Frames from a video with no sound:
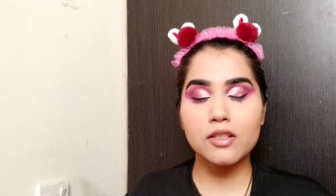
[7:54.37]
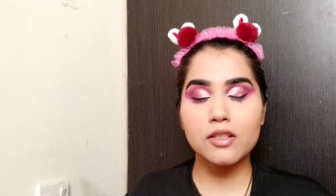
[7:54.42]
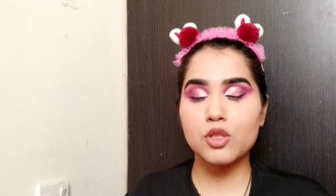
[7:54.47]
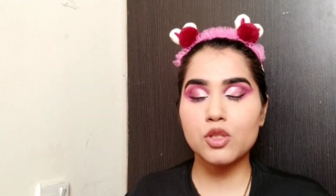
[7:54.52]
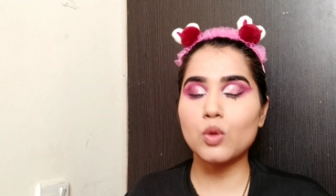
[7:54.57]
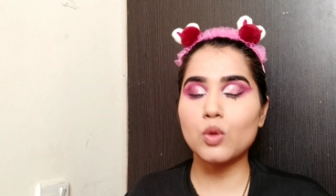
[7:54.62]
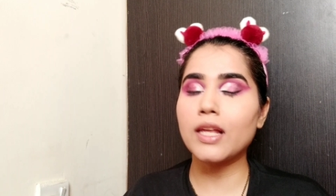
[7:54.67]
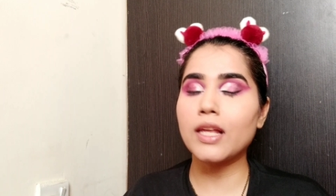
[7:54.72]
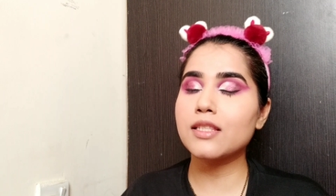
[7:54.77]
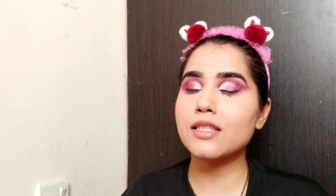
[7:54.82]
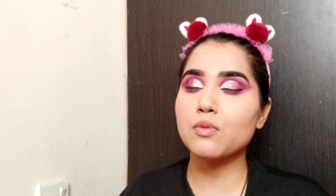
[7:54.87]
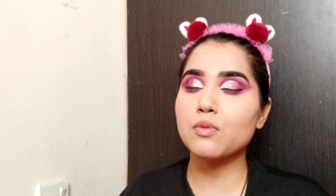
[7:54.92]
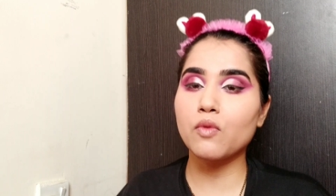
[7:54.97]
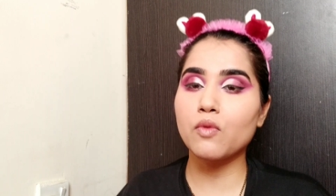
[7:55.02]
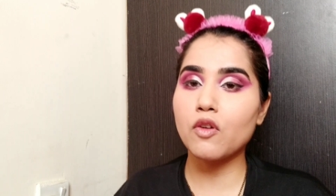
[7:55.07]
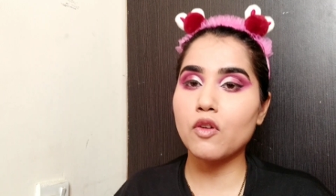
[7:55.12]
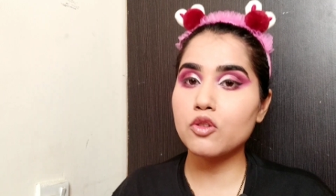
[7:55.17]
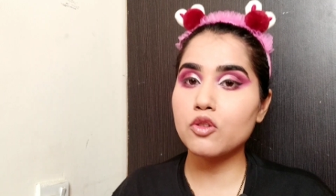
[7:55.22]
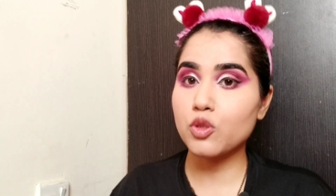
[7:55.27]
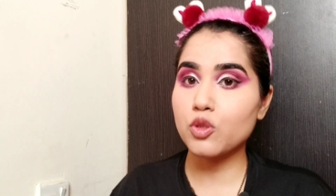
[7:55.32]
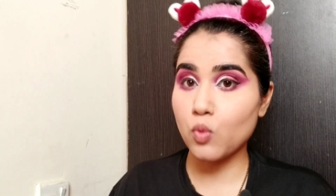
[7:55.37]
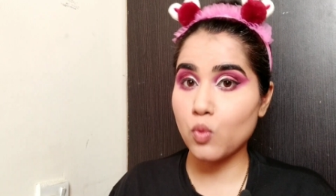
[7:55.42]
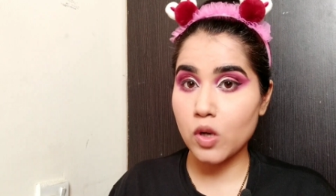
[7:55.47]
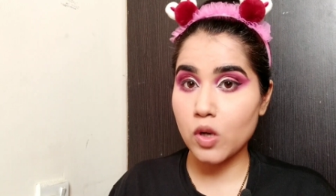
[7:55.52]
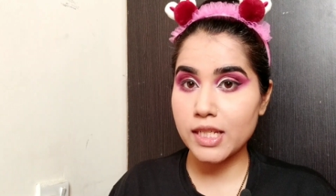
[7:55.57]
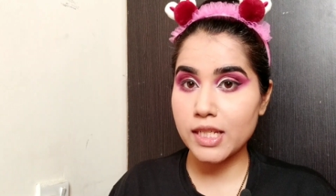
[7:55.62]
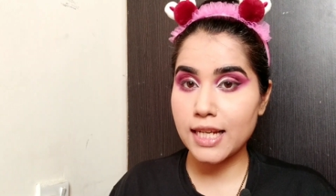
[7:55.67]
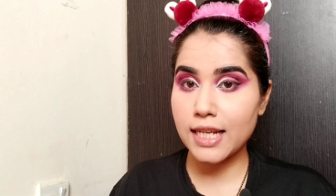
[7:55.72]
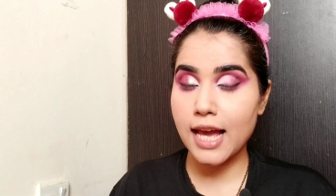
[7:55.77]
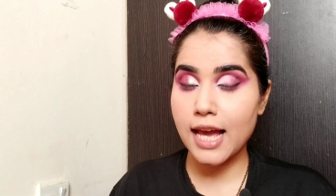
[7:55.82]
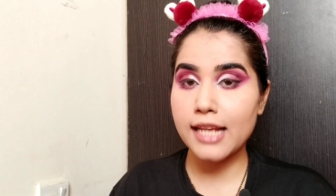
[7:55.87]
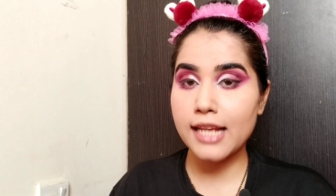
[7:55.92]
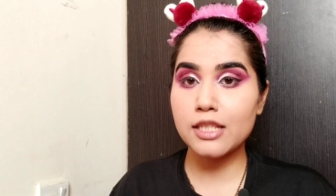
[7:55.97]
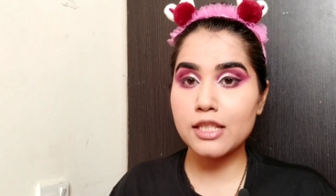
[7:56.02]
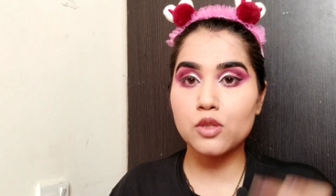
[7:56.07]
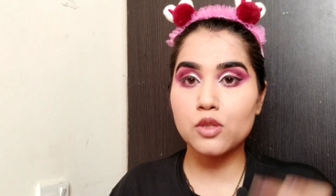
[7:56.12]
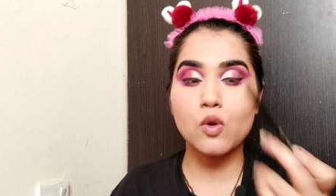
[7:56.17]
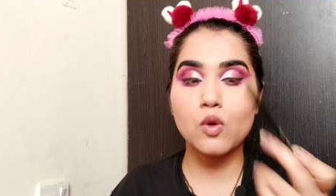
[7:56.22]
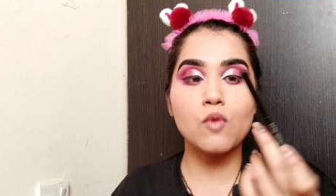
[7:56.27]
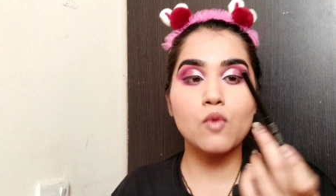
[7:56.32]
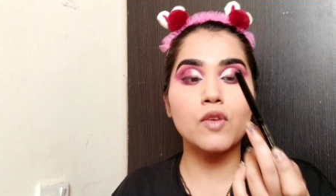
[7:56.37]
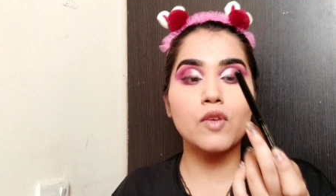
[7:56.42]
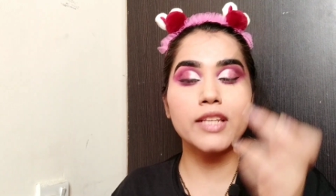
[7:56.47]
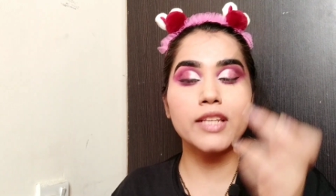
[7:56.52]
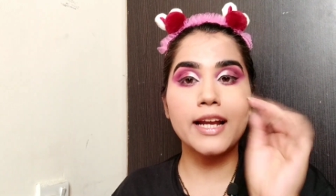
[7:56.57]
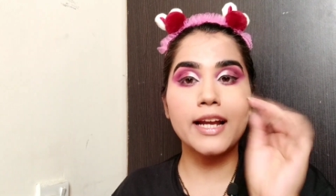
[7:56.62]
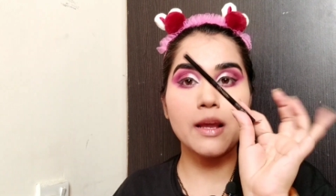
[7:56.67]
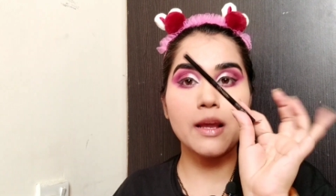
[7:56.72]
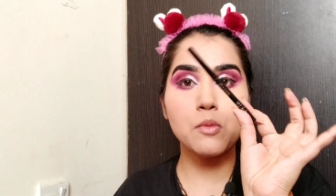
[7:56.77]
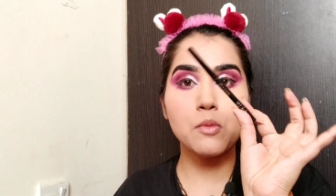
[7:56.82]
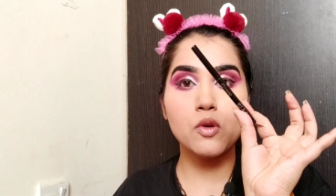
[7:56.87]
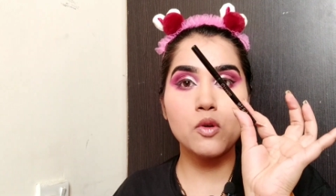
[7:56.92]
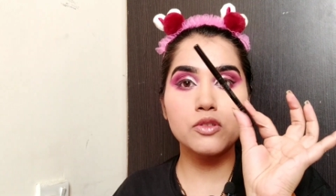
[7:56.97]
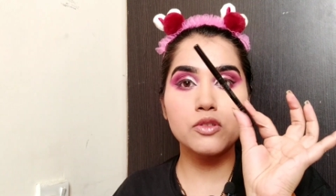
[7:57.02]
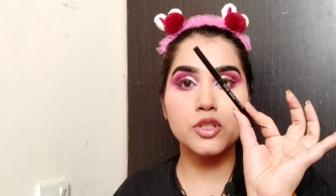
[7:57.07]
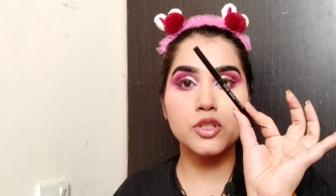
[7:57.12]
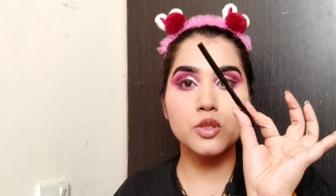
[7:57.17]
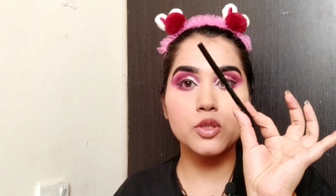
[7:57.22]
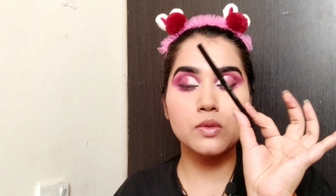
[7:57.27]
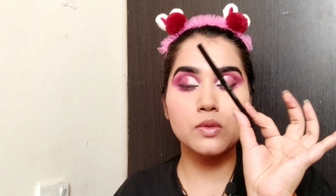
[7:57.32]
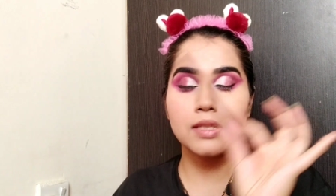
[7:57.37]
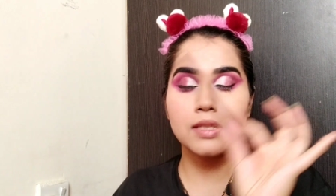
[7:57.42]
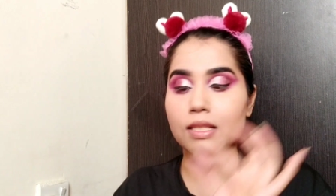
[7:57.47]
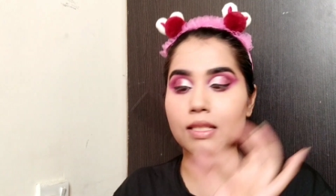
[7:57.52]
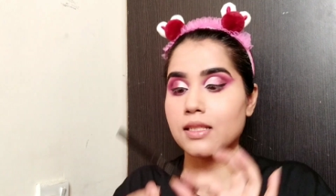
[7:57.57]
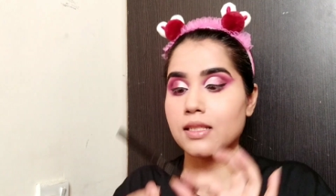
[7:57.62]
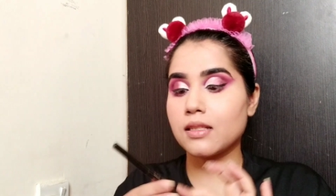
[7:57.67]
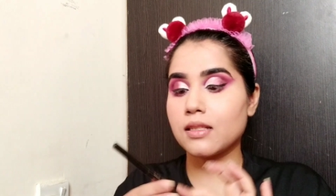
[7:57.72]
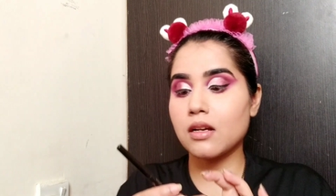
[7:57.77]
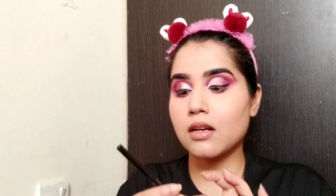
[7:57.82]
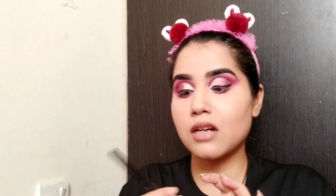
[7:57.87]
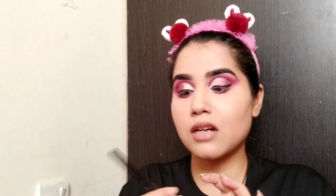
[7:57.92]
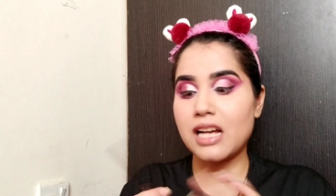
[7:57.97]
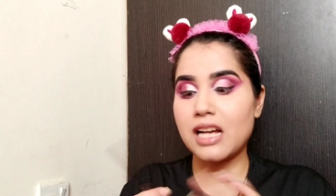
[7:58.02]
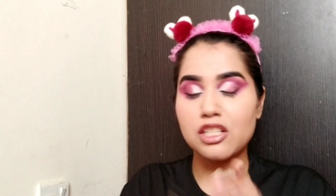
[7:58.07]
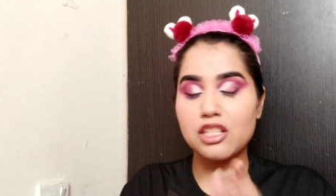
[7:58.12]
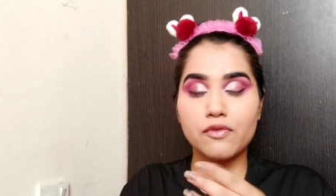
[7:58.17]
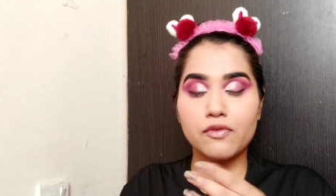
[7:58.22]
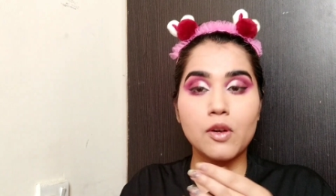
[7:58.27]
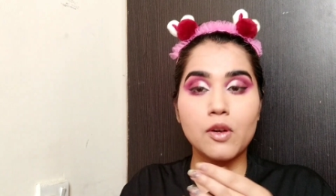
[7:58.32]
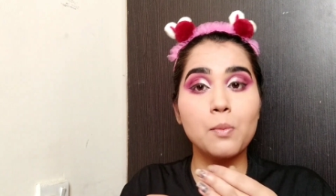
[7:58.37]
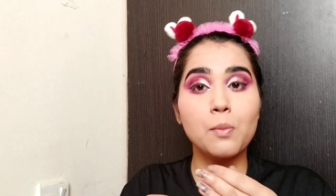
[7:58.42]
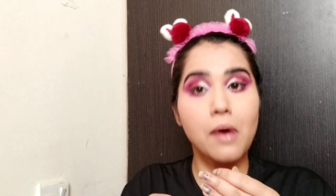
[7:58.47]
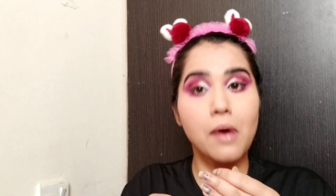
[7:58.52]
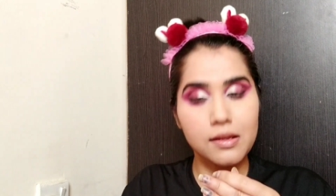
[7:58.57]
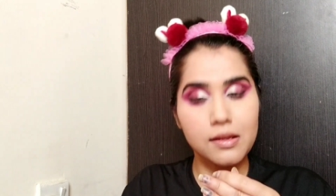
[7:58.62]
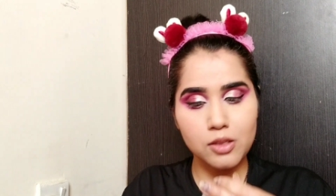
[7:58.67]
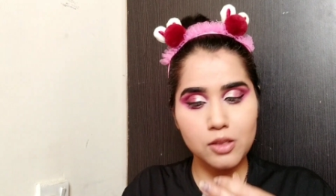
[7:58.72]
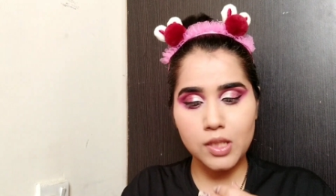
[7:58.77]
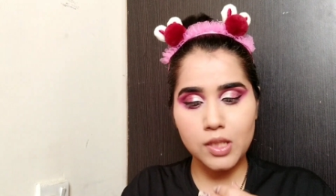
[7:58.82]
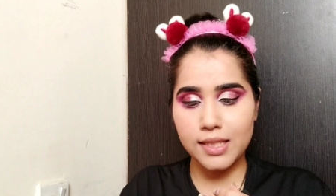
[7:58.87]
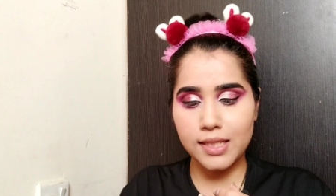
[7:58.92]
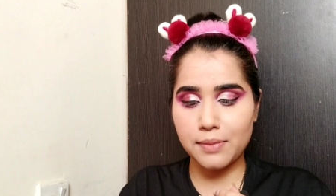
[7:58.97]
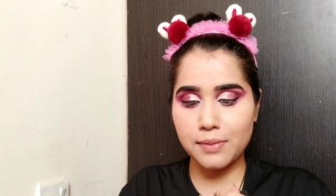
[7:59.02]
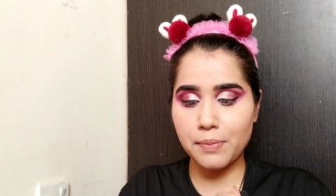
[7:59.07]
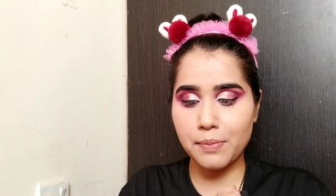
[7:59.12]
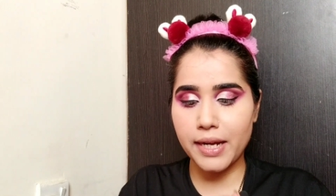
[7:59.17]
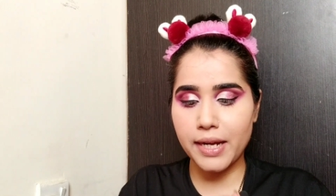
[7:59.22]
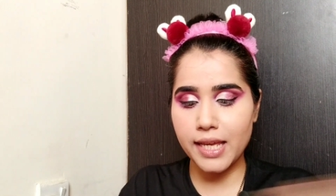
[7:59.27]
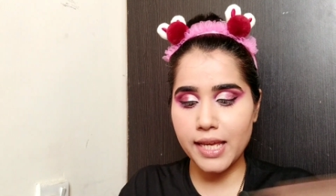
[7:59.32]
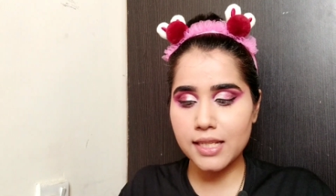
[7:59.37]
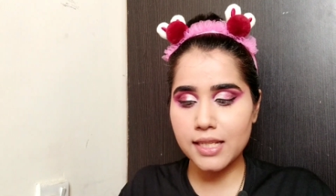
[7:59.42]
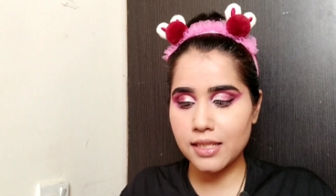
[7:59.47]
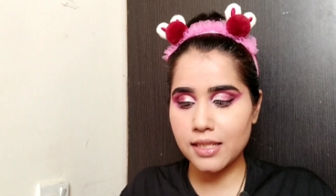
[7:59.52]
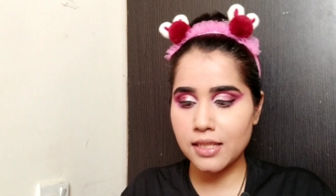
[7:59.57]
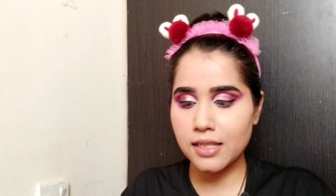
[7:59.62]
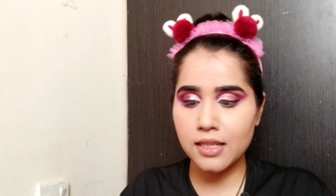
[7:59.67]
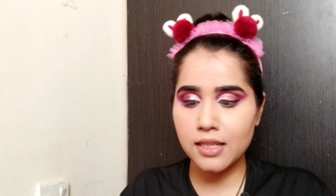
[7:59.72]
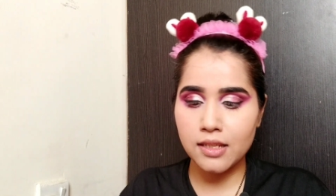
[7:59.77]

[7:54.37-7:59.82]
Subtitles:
So let's move on to waterline. So for that I'm going to use this kajal from Mars Cosmetics.